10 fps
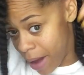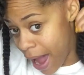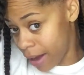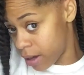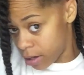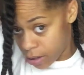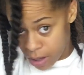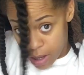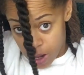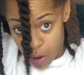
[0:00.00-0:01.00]
back.
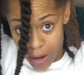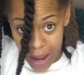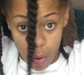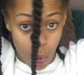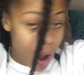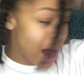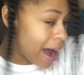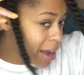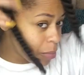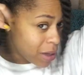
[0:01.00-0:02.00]
Okay,
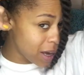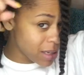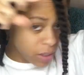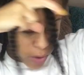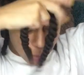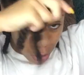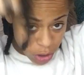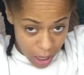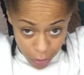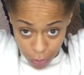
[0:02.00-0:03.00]
why? Because if I blow
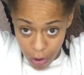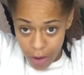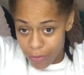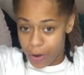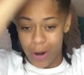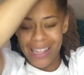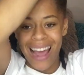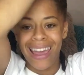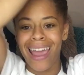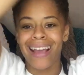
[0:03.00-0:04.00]
dry the front first,
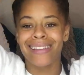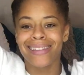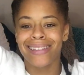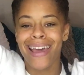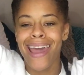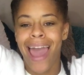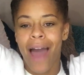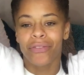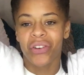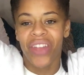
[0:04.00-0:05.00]
I can't see
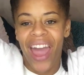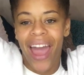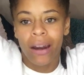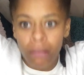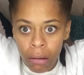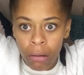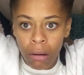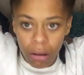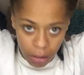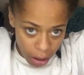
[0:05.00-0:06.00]
after that.
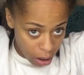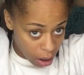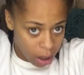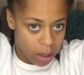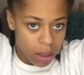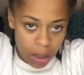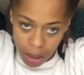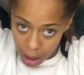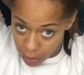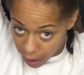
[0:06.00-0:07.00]
Duh.
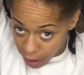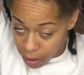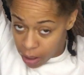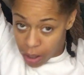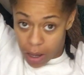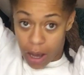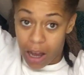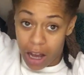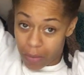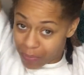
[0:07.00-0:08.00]
Okay.
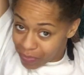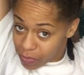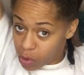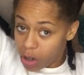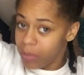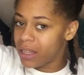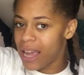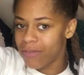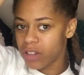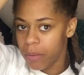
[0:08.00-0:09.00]

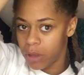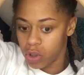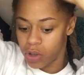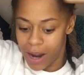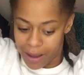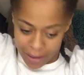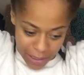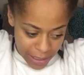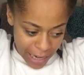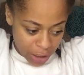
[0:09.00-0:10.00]
Normally after I blow dry a
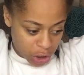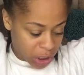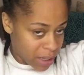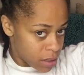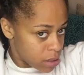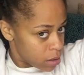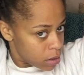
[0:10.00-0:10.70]
section,